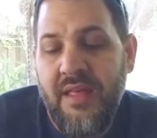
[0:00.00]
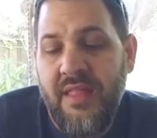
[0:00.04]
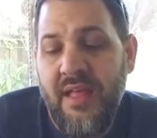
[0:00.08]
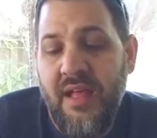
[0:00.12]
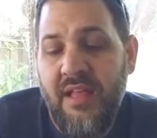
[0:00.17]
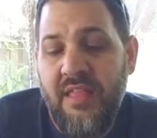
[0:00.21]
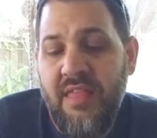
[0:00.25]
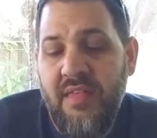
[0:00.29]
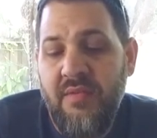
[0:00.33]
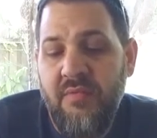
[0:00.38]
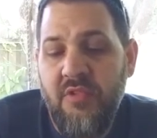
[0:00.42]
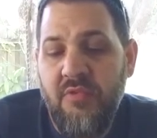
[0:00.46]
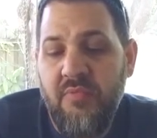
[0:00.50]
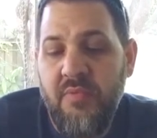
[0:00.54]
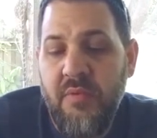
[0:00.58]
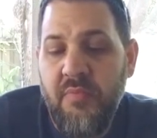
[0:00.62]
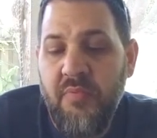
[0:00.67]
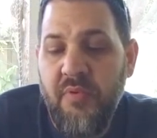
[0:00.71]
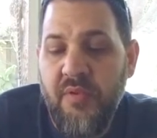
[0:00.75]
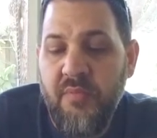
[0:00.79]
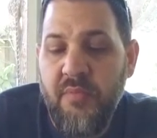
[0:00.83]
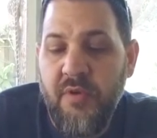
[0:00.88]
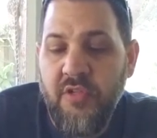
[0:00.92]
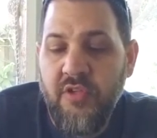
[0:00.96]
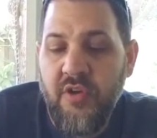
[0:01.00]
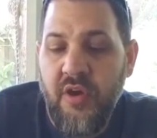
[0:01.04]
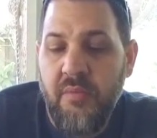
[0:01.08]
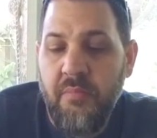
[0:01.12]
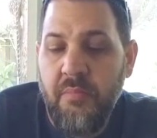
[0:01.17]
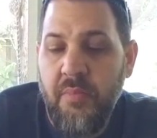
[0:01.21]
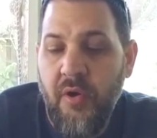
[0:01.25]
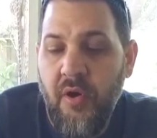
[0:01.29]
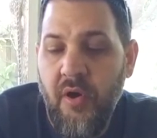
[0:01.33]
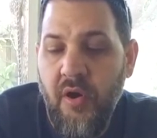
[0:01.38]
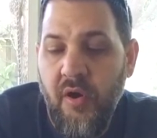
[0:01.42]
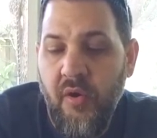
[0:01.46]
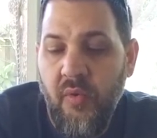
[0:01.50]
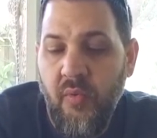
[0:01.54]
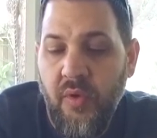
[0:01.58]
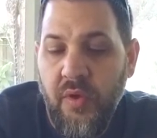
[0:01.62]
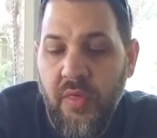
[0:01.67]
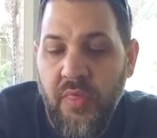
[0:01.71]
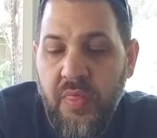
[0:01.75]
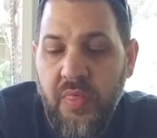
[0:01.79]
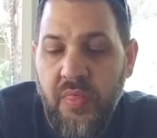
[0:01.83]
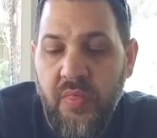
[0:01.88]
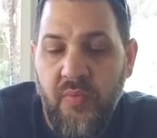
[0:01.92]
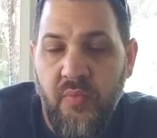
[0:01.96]
That seems to be pretty much on par
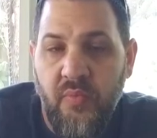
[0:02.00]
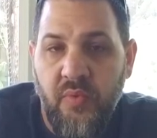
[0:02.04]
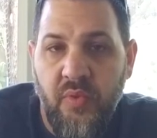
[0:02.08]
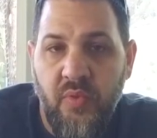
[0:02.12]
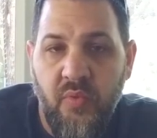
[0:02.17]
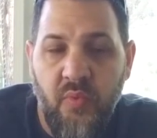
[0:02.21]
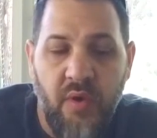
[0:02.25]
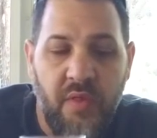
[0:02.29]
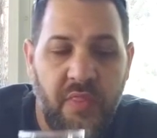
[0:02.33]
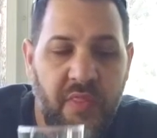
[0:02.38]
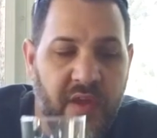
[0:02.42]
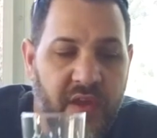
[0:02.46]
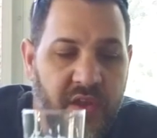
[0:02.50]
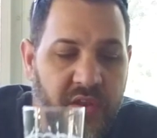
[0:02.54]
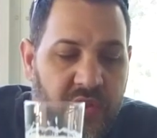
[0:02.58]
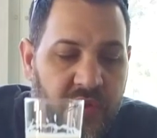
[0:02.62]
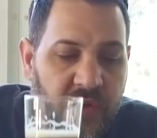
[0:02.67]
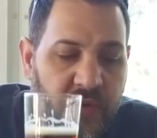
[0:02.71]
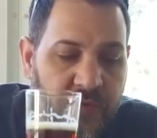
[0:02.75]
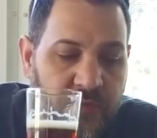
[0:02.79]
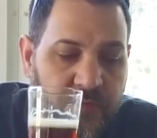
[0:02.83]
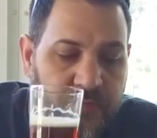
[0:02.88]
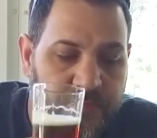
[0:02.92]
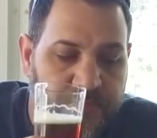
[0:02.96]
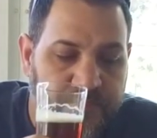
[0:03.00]
with what they do.